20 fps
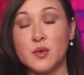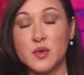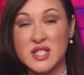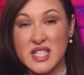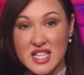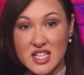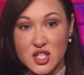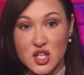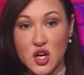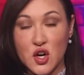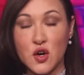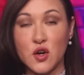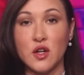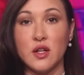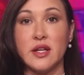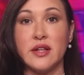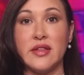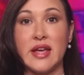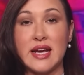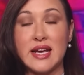It was
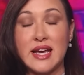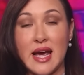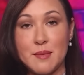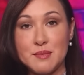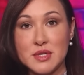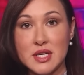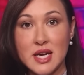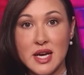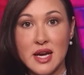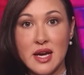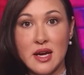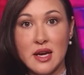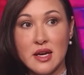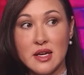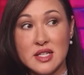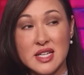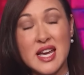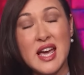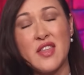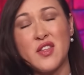internal and they kept
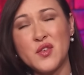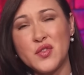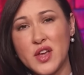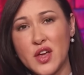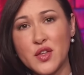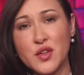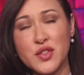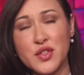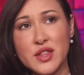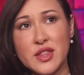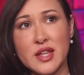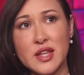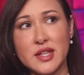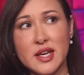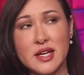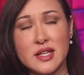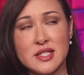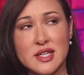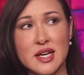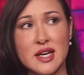together. And the other thing that
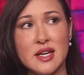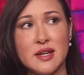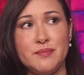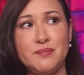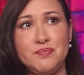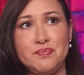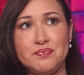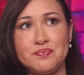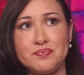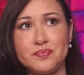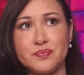they did